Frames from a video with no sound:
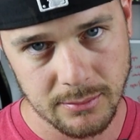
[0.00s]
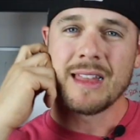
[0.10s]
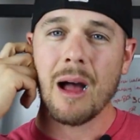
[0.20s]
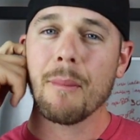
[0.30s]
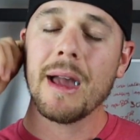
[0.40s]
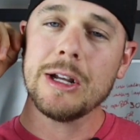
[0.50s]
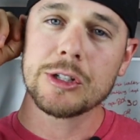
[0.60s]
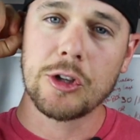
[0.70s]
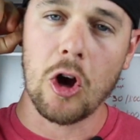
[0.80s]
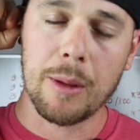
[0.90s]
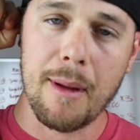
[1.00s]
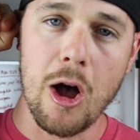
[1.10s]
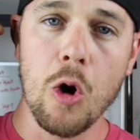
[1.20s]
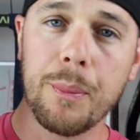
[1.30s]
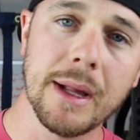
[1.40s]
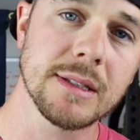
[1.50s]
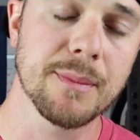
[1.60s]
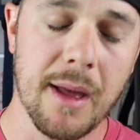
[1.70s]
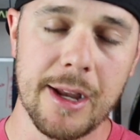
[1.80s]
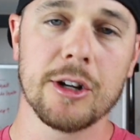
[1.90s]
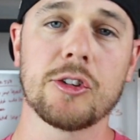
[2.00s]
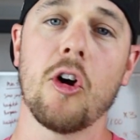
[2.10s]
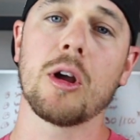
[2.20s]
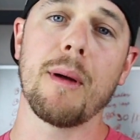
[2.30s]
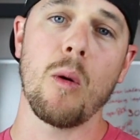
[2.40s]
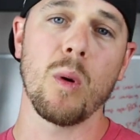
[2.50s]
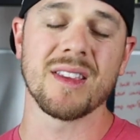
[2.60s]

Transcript: Now, I'm not here to talk about opiates. I'm not here to talk about